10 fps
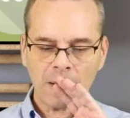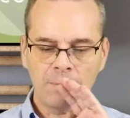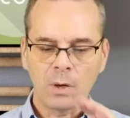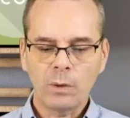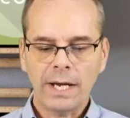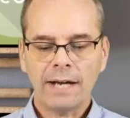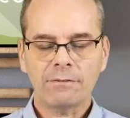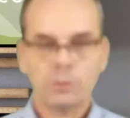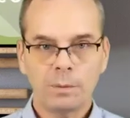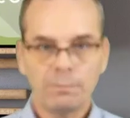But we
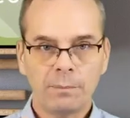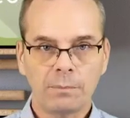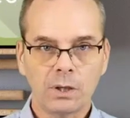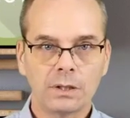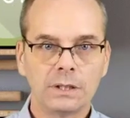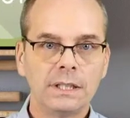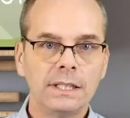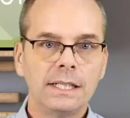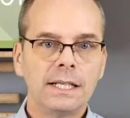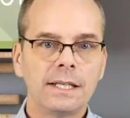have to remember
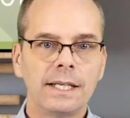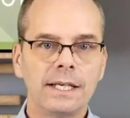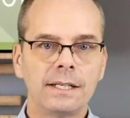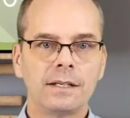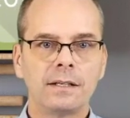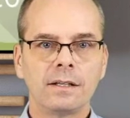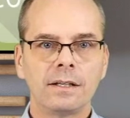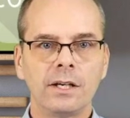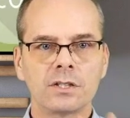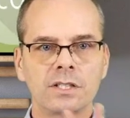that
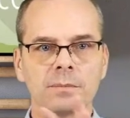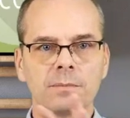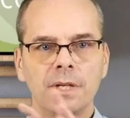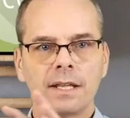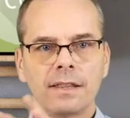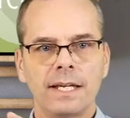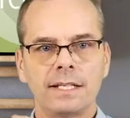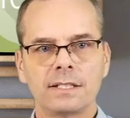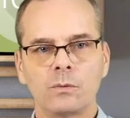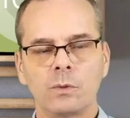there are some
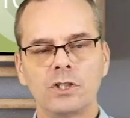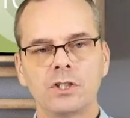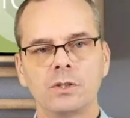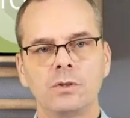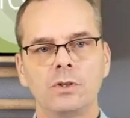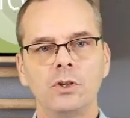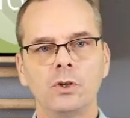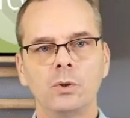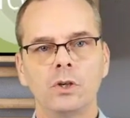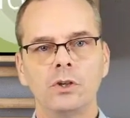things that we should
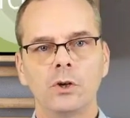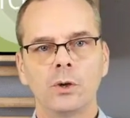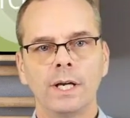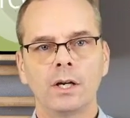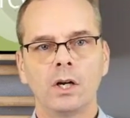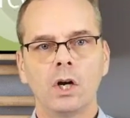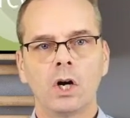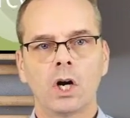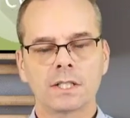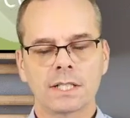do during
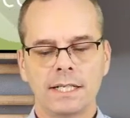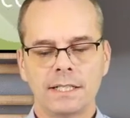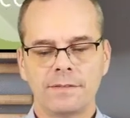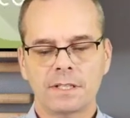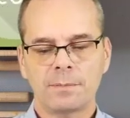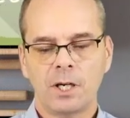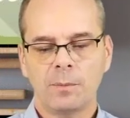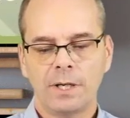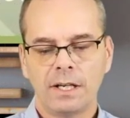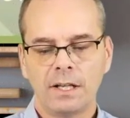our scientific
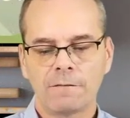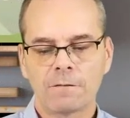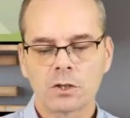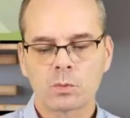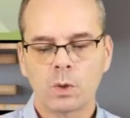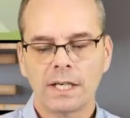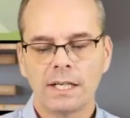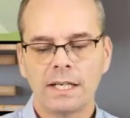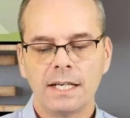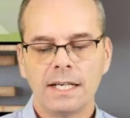experiment. And the first
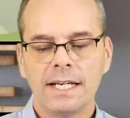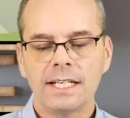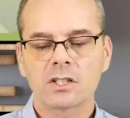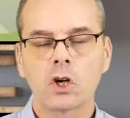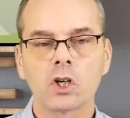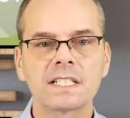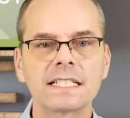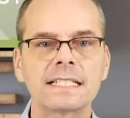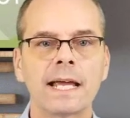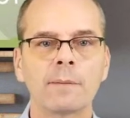one is called
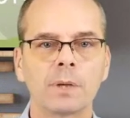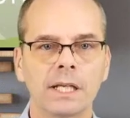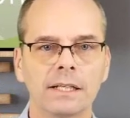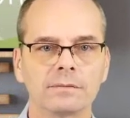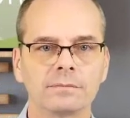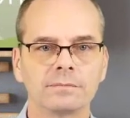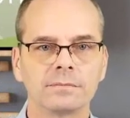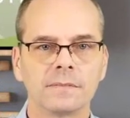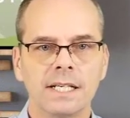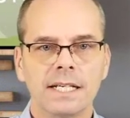sampling.
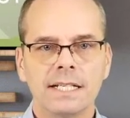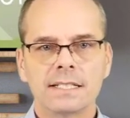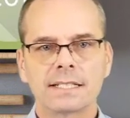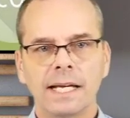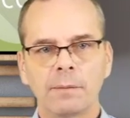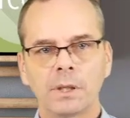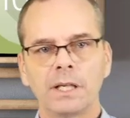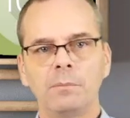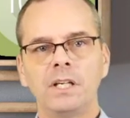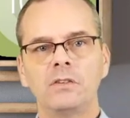
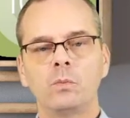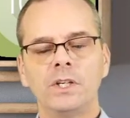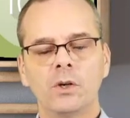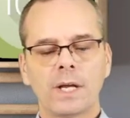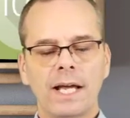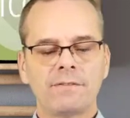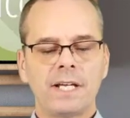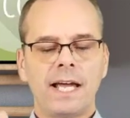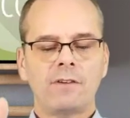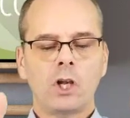Sampling means we don't have to
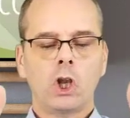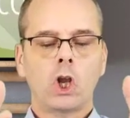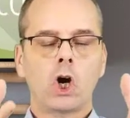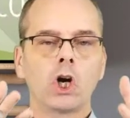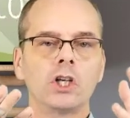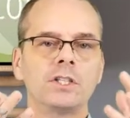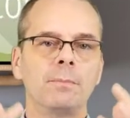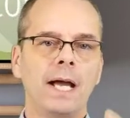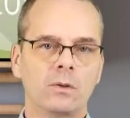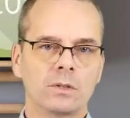have a large
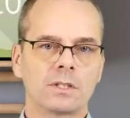amount